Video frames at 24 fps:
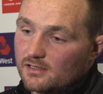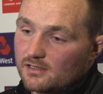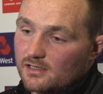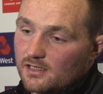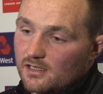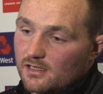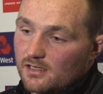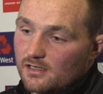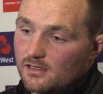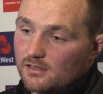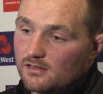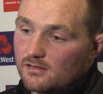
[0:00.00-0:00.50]

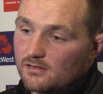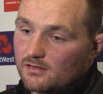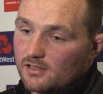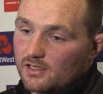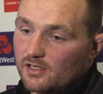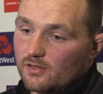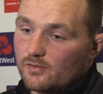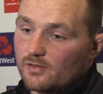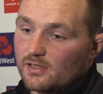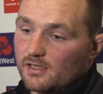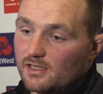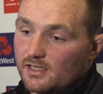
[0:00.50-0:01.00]
a you
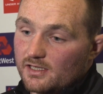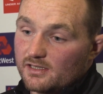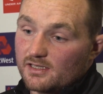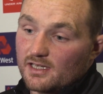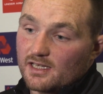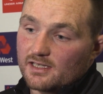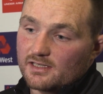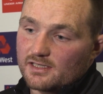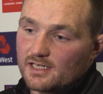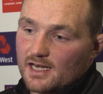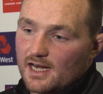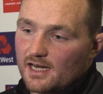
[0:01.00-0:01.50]
know, he's
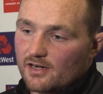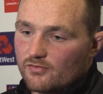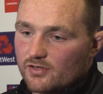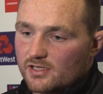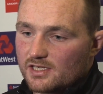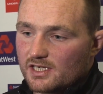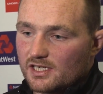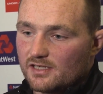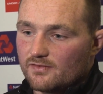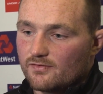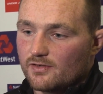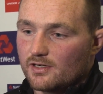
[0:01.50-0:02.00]
that second
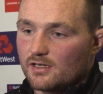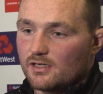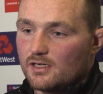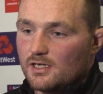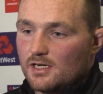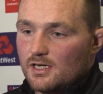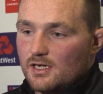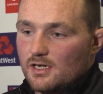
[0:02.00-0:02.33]
receiver